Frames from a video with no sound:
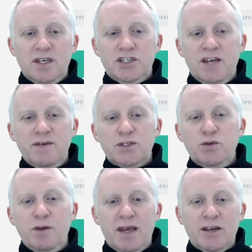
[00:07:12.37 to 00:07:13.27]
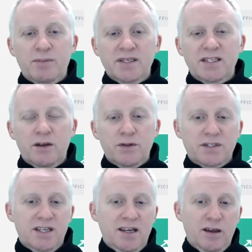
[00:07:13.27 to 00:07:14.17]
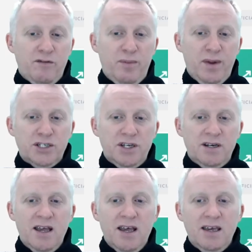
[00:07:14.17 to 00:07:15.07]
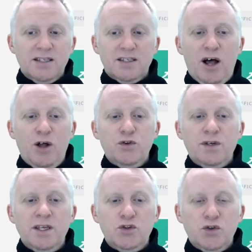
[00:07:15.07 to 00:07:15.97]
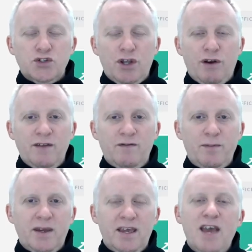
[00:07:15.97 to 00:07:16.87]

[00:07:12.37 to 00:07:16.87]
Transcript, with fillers: JavaScript and the basic understanding of blockchain is all you need to start developing.